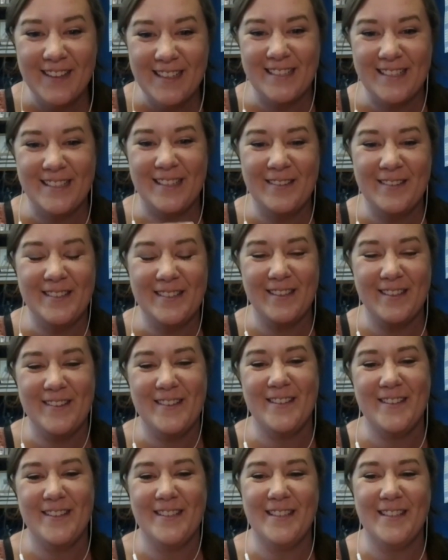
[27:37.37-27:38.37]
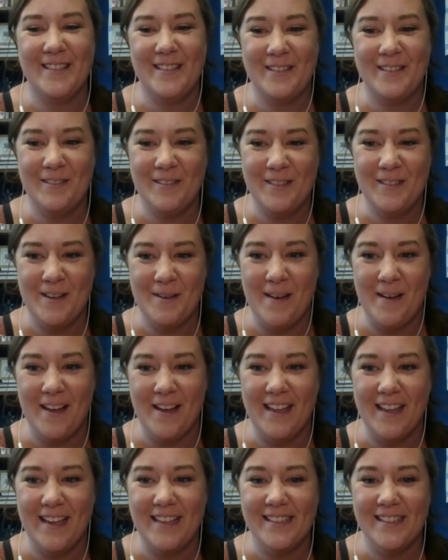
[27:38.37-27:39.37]
reasons I was so interested to talk to you about
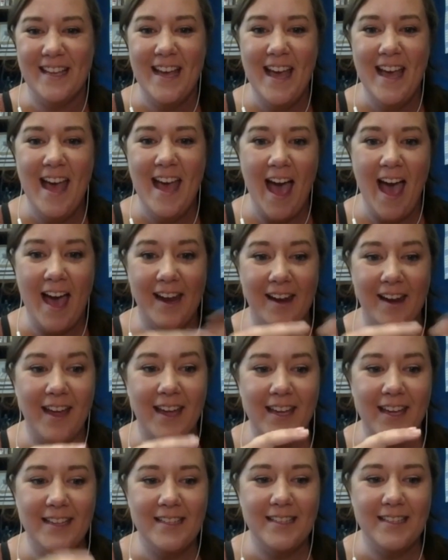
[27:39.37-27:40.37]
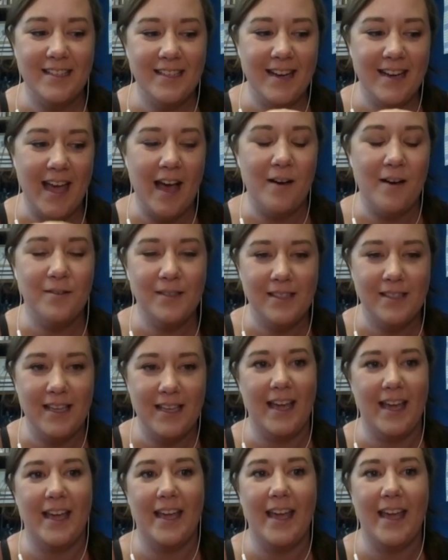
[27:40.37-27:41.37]
this. And I can now
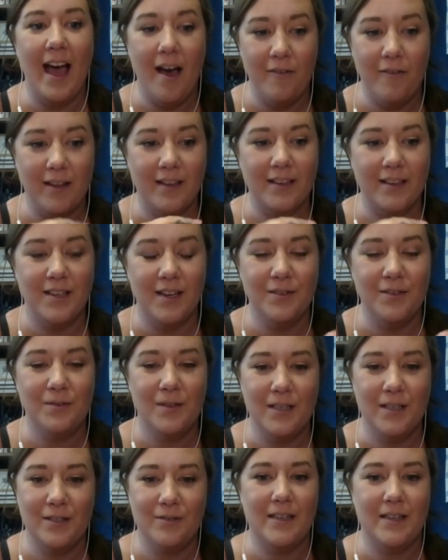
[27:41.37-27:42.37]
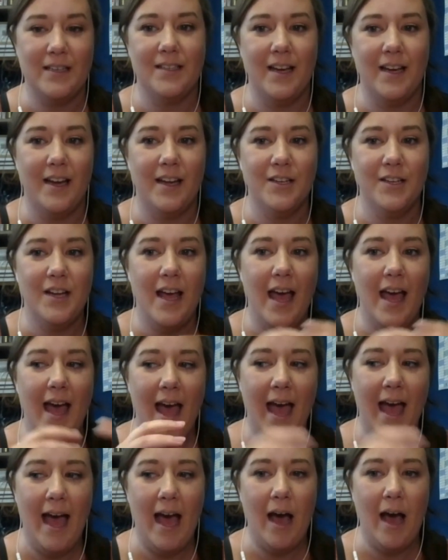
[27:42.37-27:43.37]
see, having done all this research,
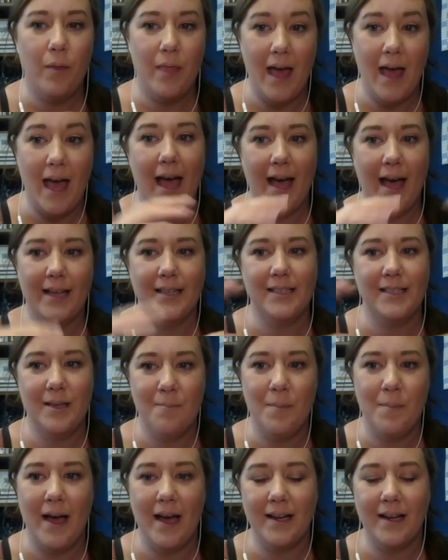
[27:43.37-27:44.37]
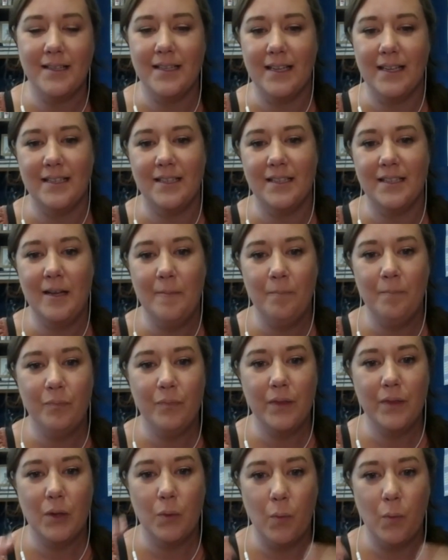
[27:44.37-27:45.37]
how that has impacted
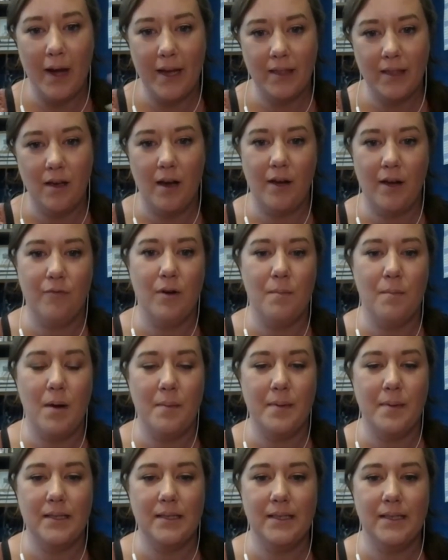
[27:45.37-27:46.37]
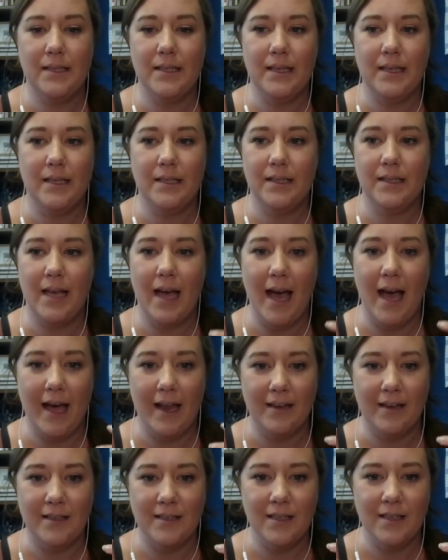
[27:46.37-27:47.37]
the way that I've run my businesses.
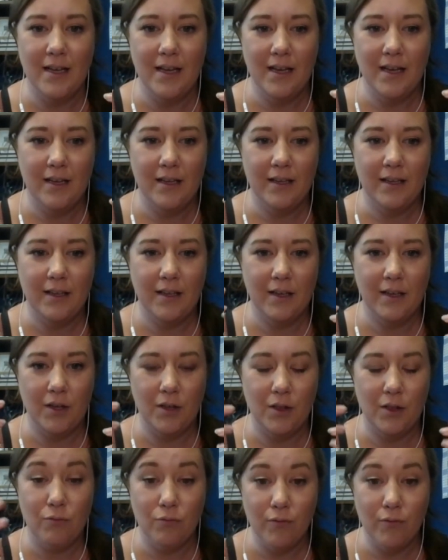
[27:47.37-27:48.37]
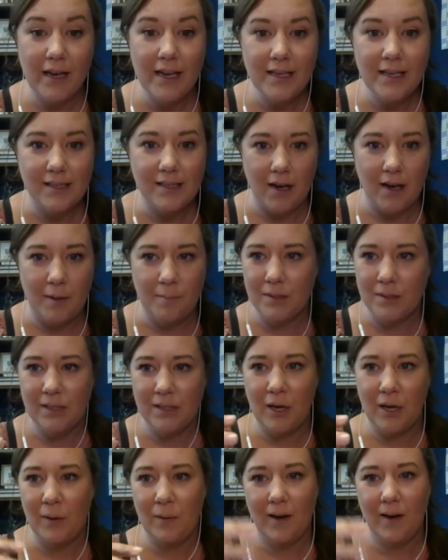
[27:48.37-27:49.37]
And, the reason I'm
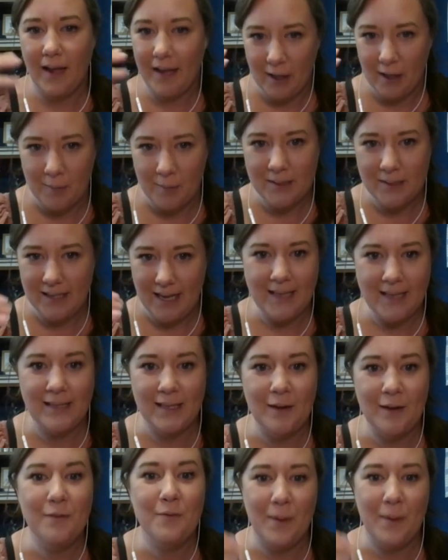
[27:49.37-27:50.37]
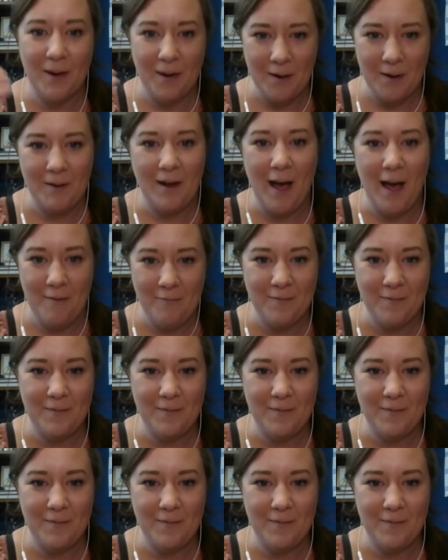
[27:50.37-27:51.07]
so like obsessive when I have